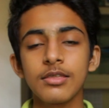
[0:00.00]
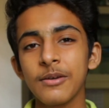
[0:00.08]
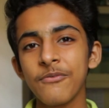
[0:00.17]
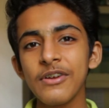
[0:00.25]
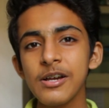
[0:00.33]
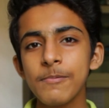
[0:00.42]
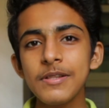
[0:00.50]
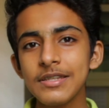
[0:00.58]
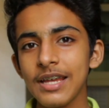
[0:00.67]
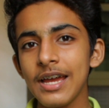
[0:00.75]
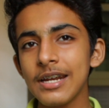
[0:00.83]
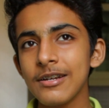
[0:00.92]
The fingerprint
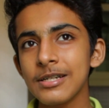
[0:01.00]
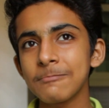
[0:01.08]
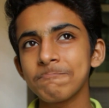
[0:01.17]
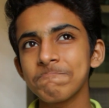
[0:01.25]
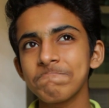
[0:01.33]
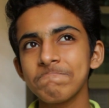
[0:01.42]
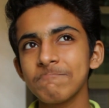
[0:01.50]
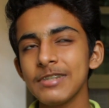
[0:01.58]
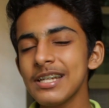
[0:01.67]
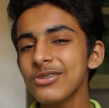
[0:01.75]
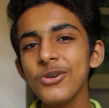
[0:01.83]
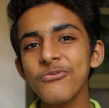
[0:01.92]
scanner,
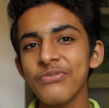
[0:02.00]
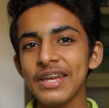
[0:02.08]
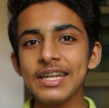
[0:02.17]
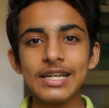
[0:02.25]
it is not very